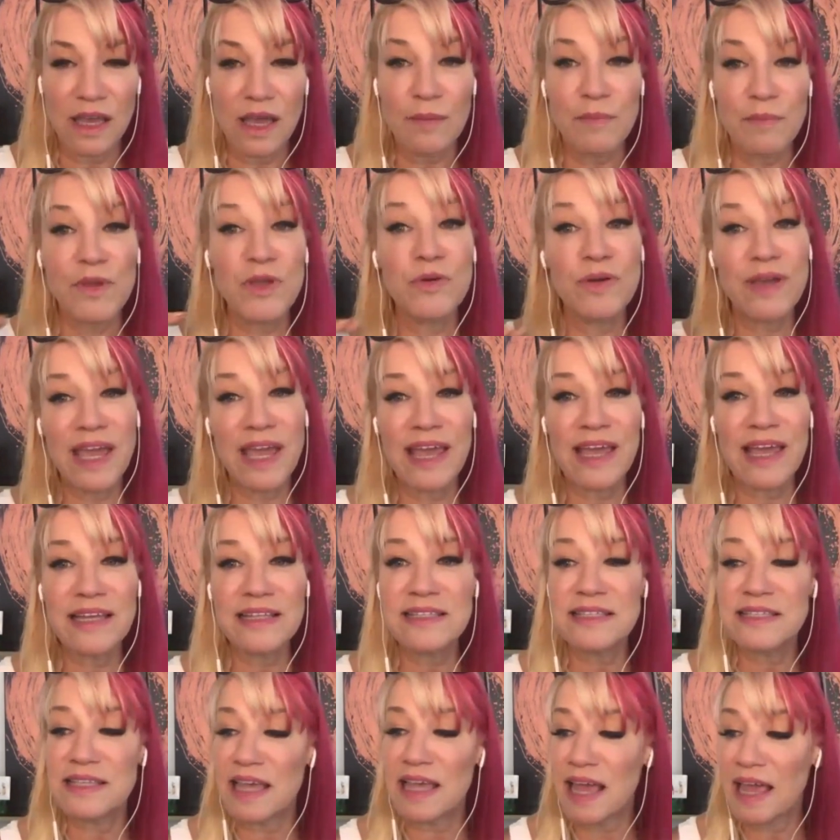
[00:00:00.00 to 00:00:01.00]
But you can
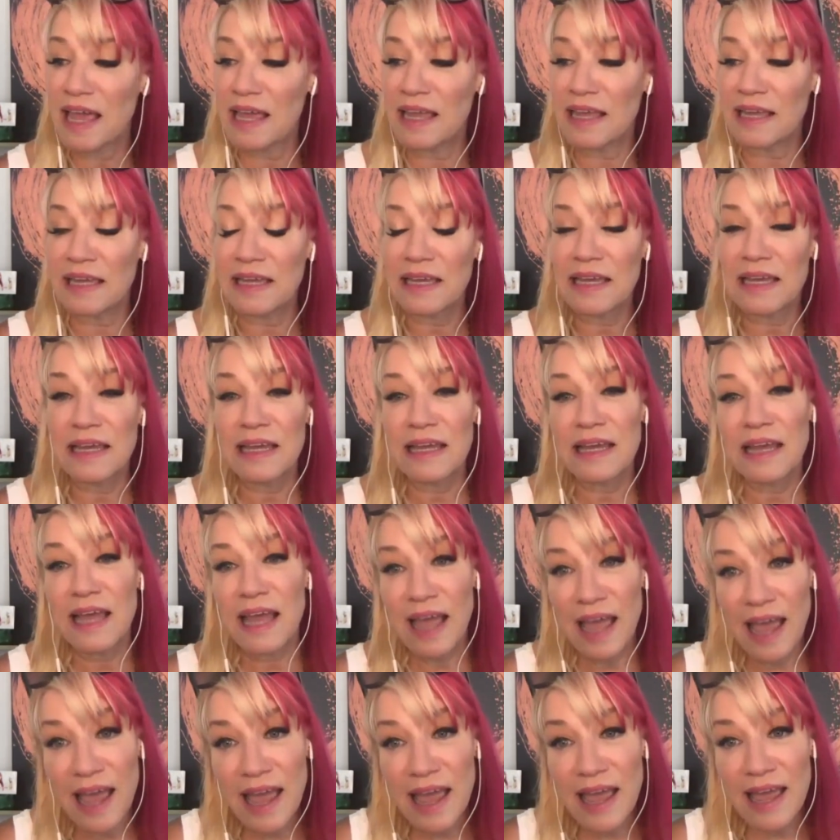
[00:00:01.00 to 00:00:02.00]
say,
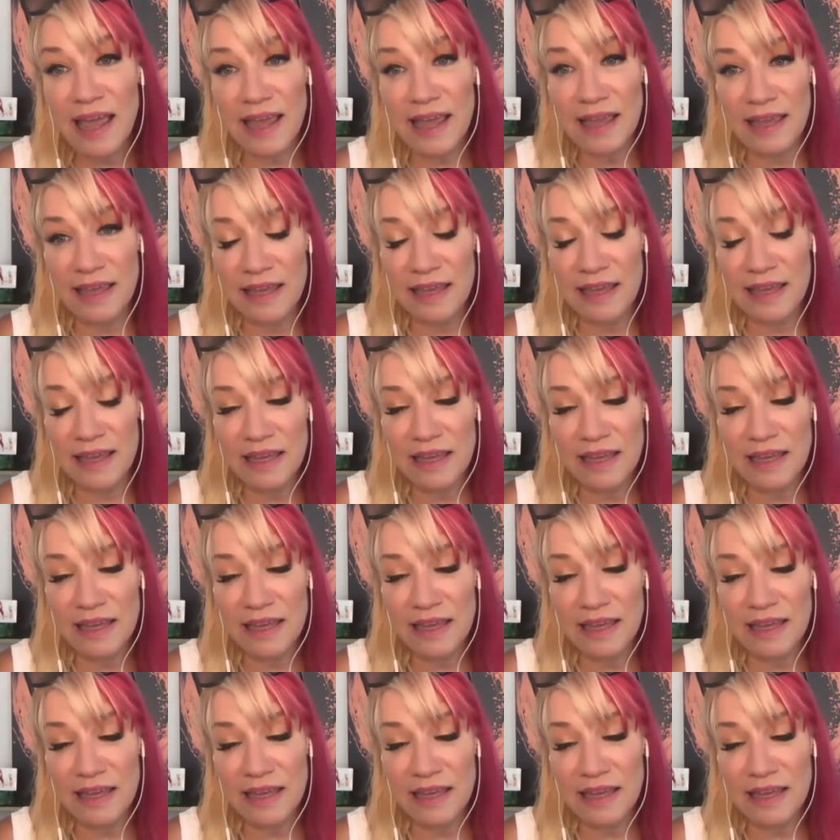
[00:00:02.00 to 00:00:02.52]
hey,